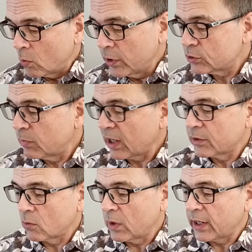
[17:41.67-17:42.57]
which,
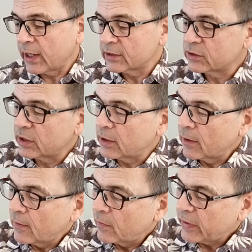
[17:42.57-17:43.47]
by the way, has
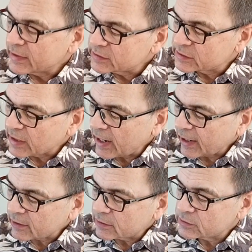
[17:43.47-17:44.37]
the
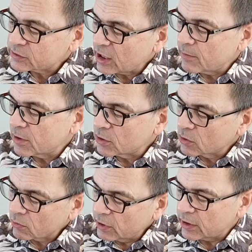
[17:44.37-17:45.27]
exact same
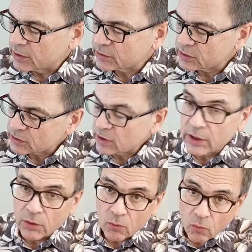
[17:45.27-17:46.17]
ingredients as
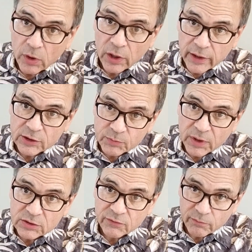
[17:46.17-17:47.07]
the really
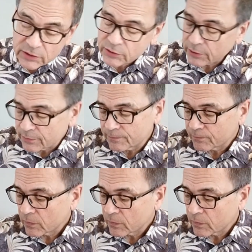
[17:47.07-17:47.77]
expensive mustard.